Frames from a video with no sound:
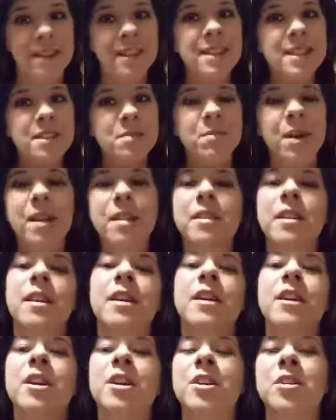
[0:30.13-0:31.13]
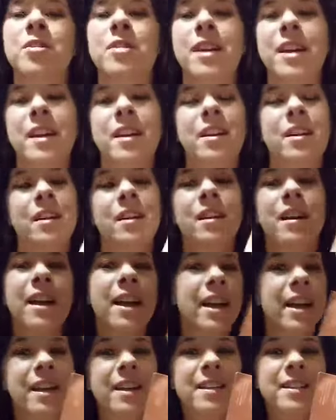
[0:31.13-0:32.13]
This month you get your
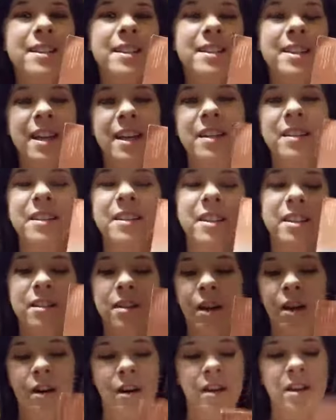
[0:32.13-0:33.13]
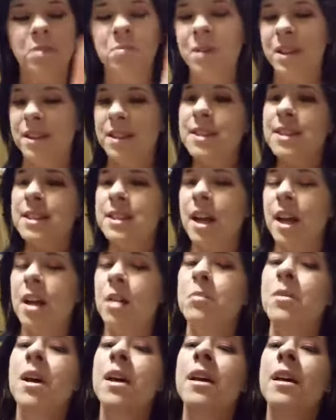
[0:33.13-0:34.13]
handy dandy card, but this time